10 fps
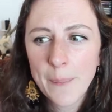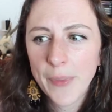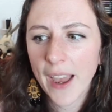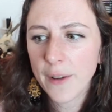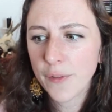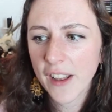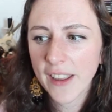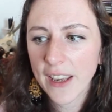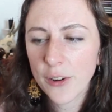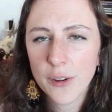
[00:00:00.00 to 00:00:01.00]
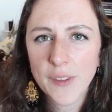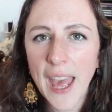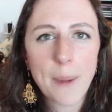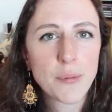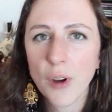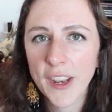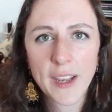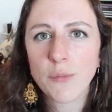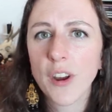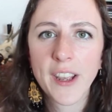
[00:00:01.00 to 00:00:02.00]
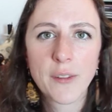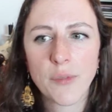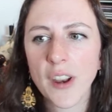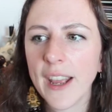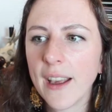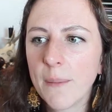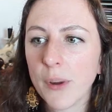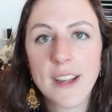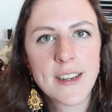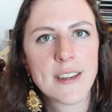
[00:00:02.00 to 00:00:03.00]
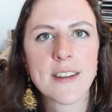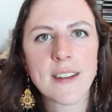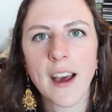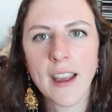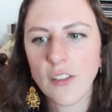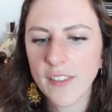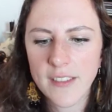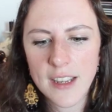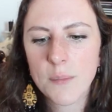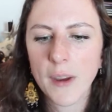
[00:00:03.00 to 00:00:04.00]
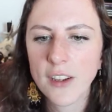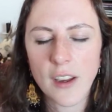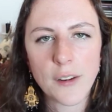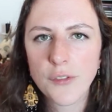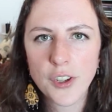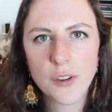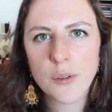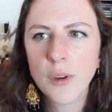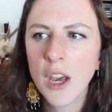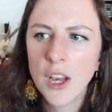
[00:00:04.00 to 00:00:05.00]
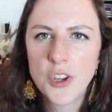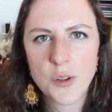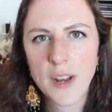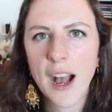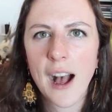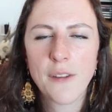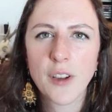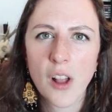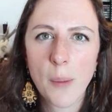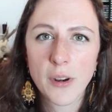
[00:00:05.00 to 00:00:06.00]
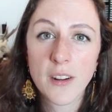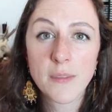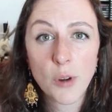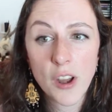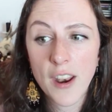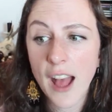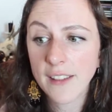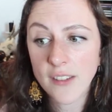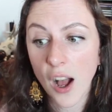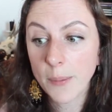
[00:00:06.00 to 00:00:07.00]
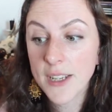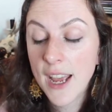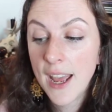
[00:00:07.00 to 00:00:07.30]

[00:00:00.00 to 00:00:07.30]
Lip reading: I felt like I could have kept running and running and running, but I didn't. I just did my kind of 2-2.5 kilometers run and stopped.